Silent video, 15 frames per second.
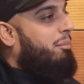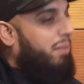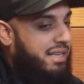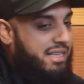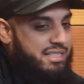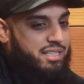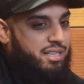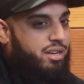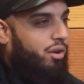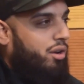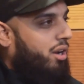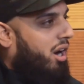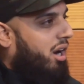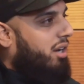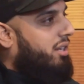I'm an
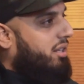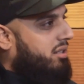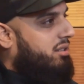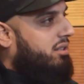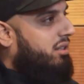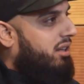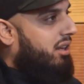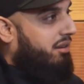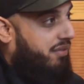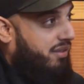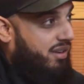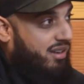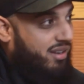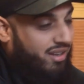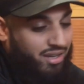easygoing artist. If
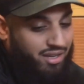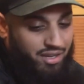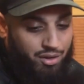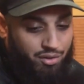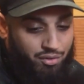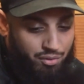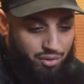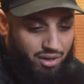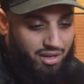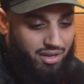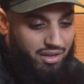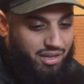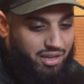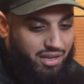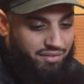
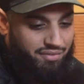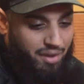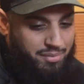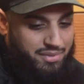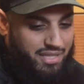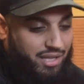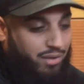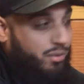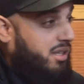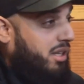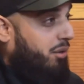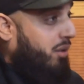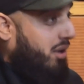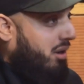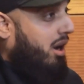I'm sitting with
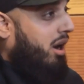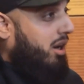a real